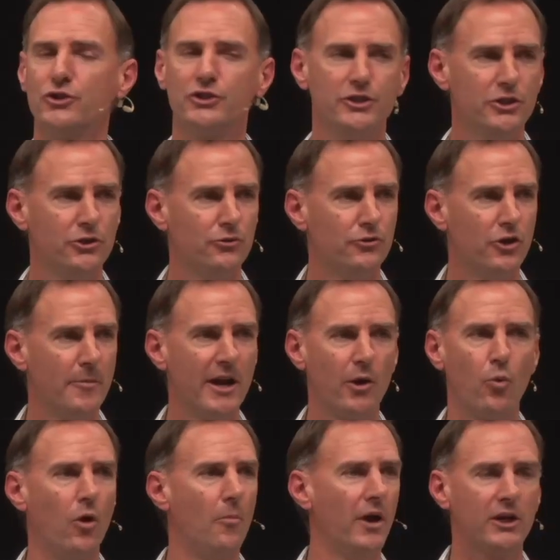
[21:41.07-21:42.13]
to you. No matter
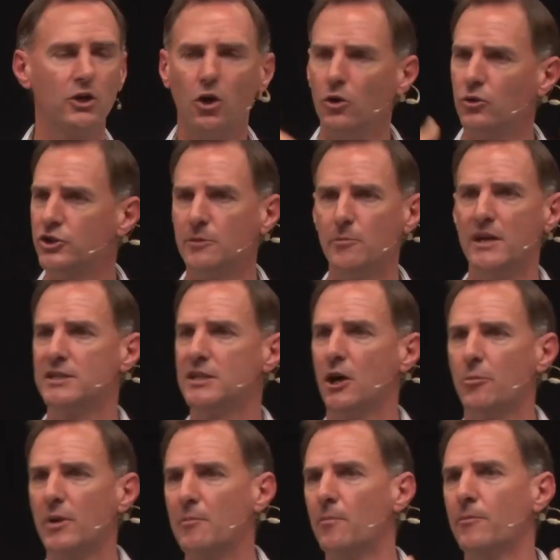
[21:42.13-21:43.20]
what my culture may tell
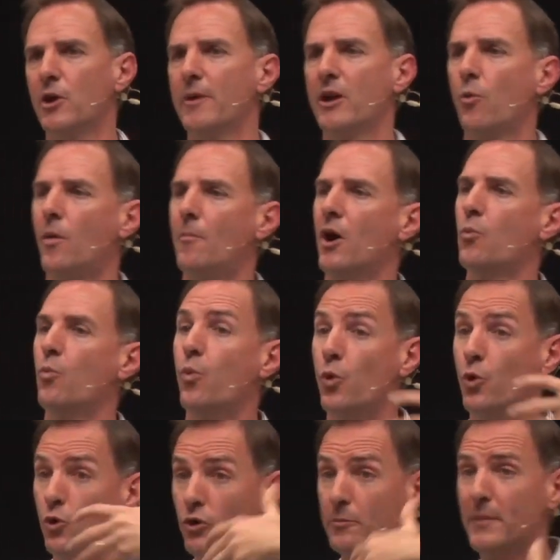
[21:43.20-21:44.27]
me, no matter what my
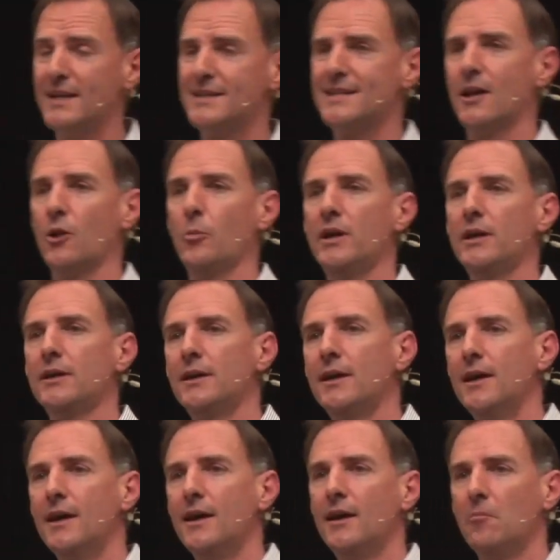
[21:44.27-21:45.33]
world may tell me,
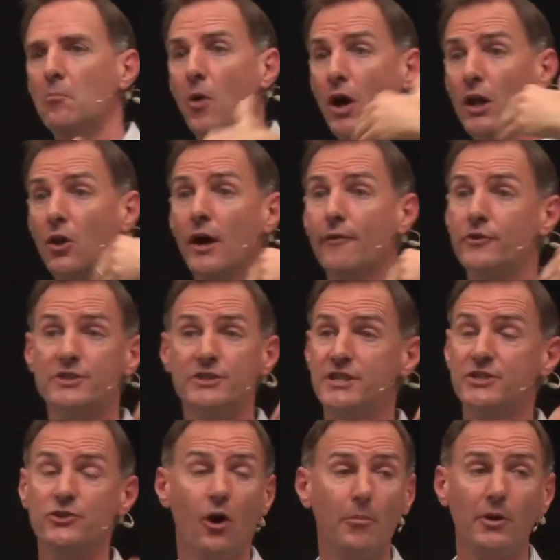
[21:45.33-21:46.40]
my life
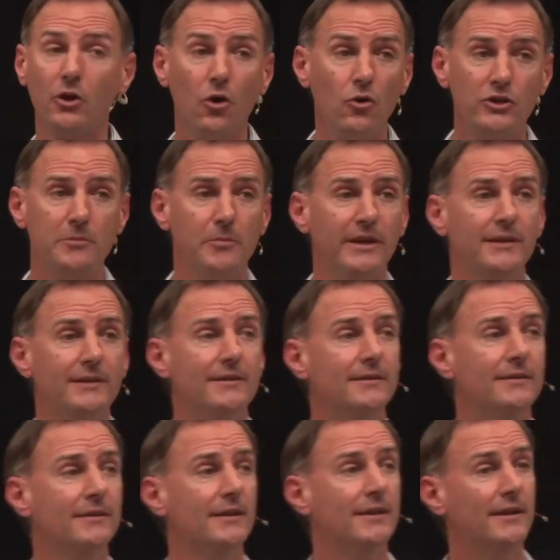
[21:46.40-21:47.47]
does not belong to me.
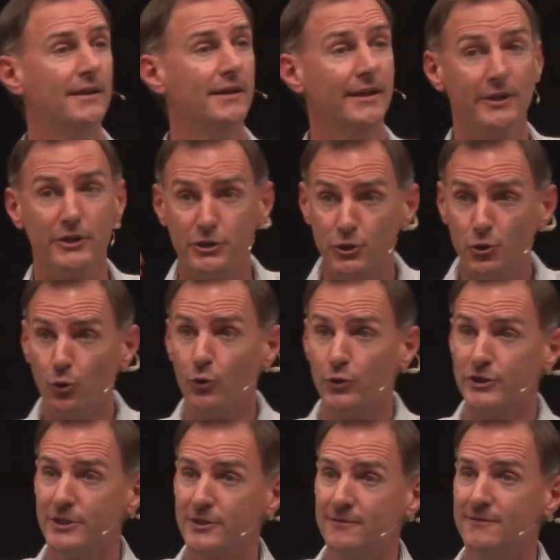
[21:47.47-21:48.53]
It is
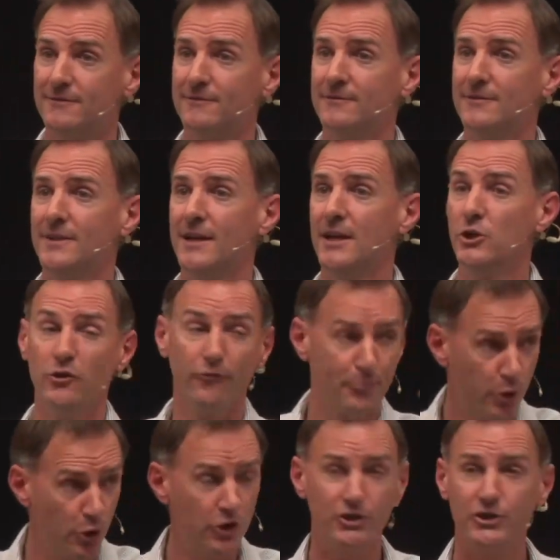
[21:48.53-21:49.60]
yours. You've
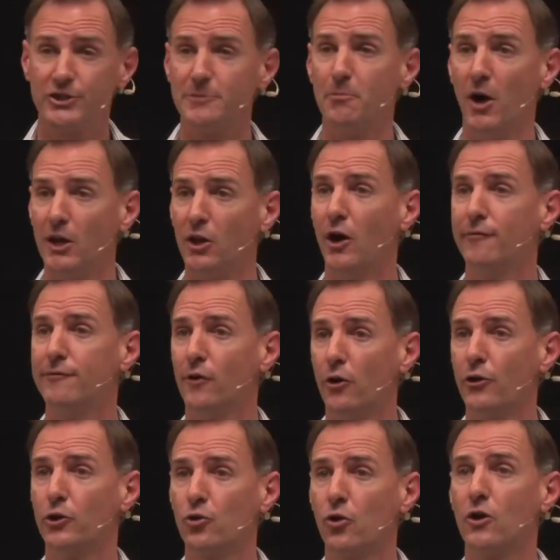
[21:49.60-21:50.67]
purchased my life on
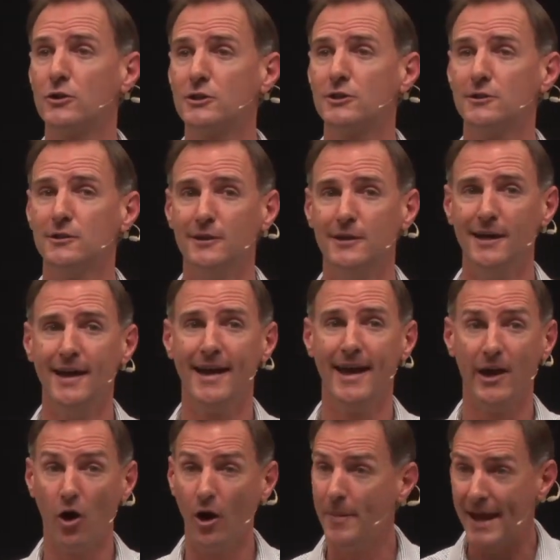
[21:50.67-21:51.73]
the cross,
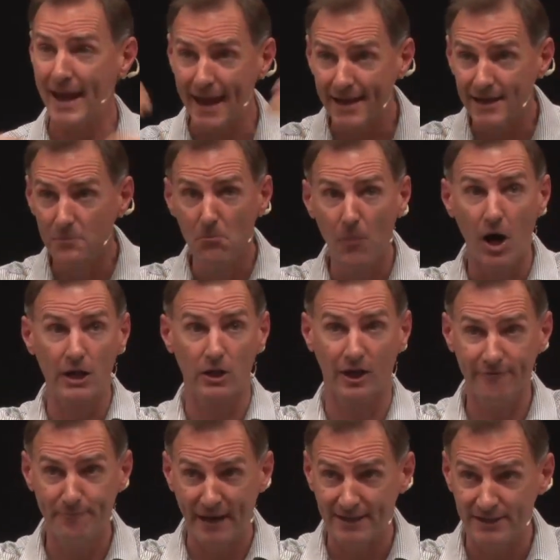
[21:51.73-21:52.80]
and I'm handing my
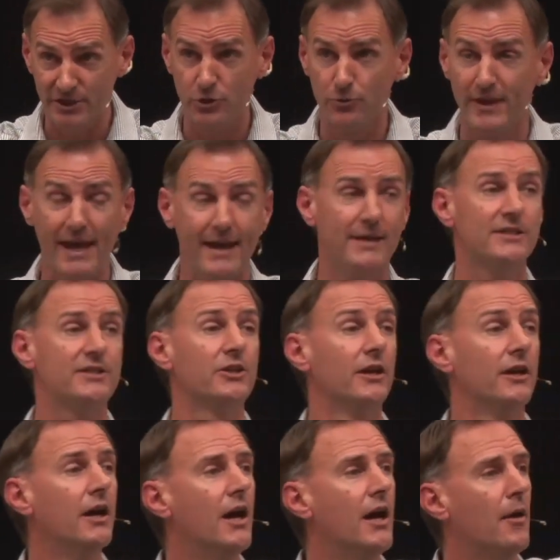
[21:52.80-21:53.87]
life back to you. That is
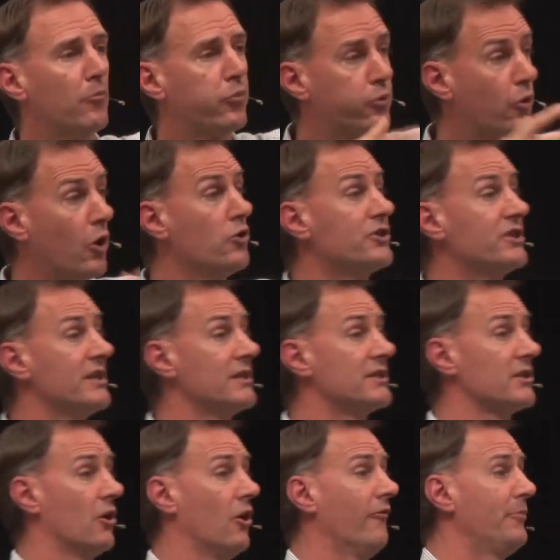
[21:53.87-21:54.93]
the
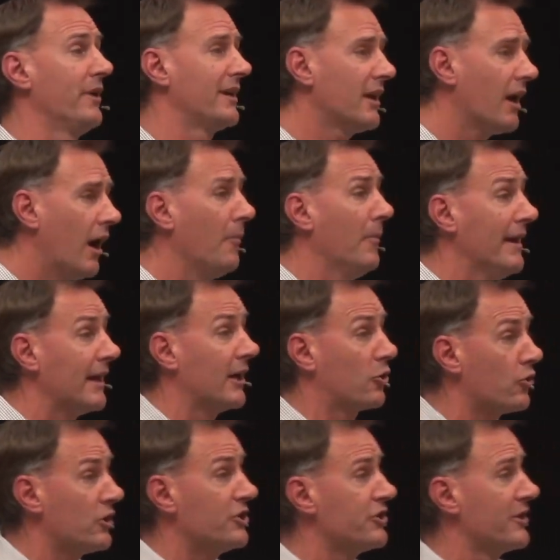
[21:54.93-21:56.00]
process of becoming a
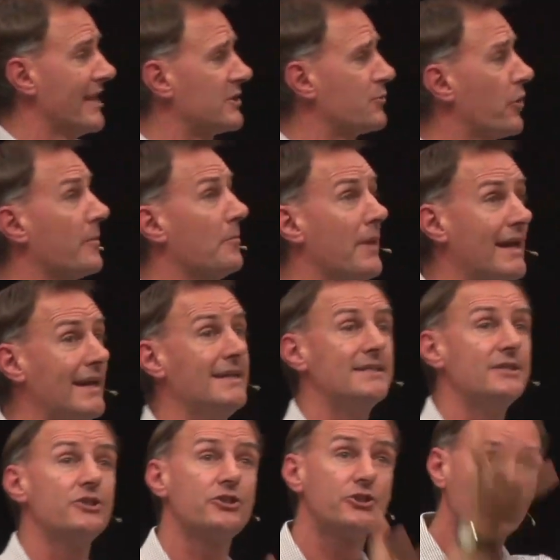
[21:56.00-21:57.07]
Christian. That's what it means
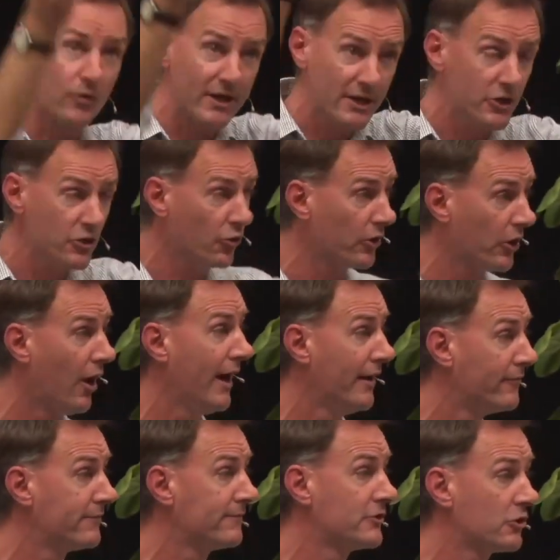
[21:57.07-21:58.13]
to surrender your
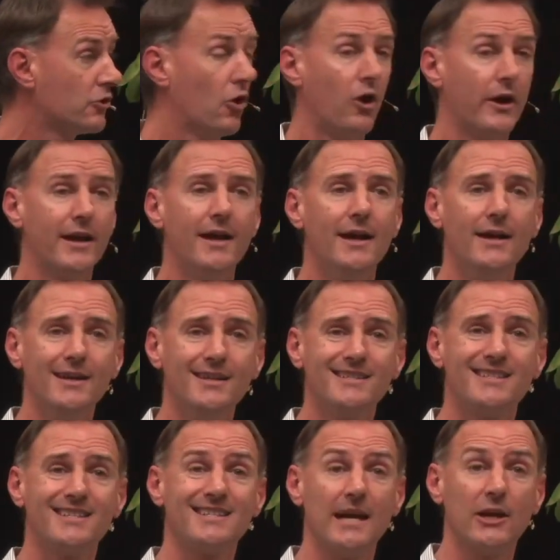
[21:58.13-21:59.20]
life to God, is
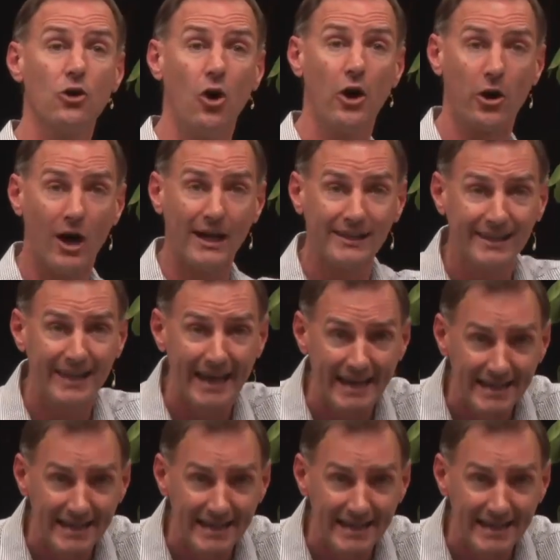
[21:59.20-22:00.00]
to say, God, I lay